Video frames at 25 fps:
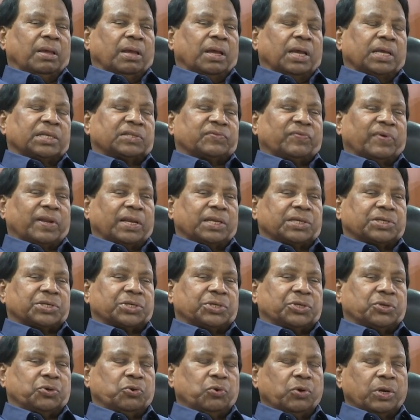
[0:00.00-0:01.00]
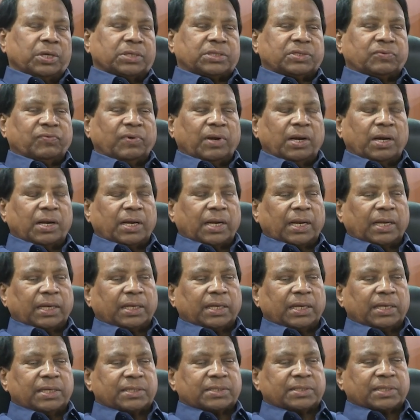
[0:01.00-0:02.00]
As far as Q S World
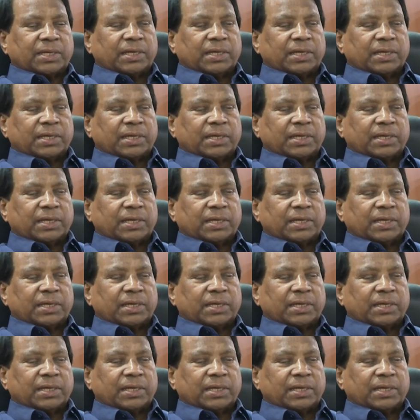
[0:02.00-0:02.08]
Ranking is